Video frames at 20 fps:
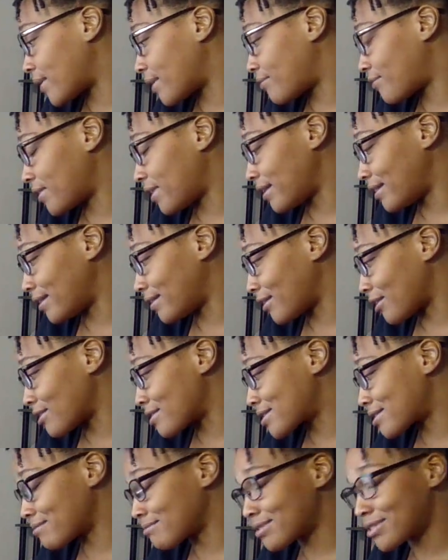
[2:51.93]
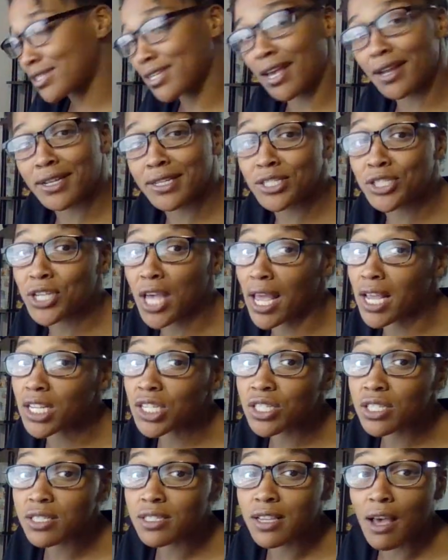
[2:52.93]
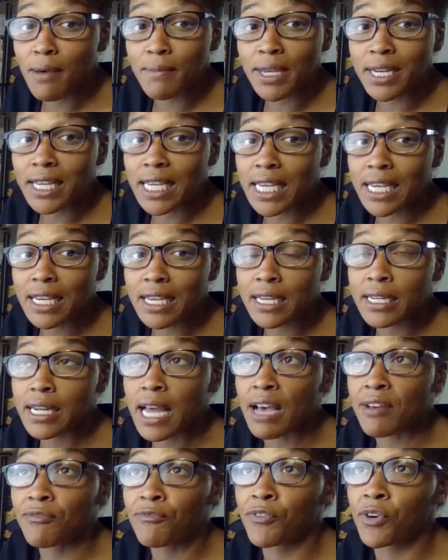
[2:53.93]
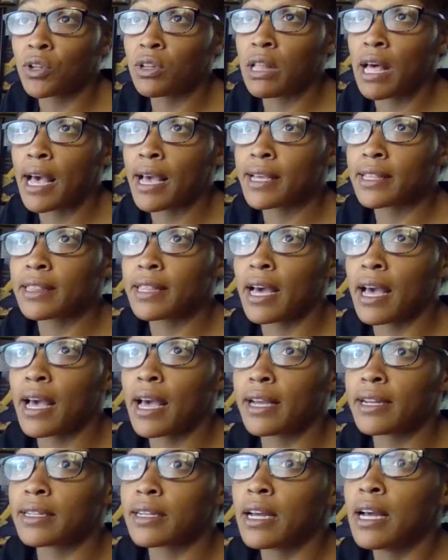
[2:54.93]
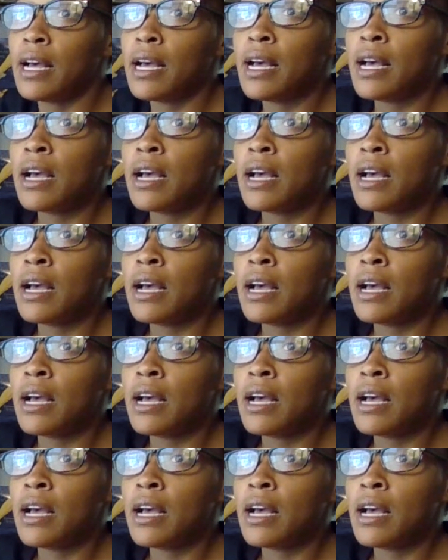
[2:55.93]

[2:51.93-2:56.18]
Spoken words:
I feel like that there are some sudden changes coming in. I feel like that,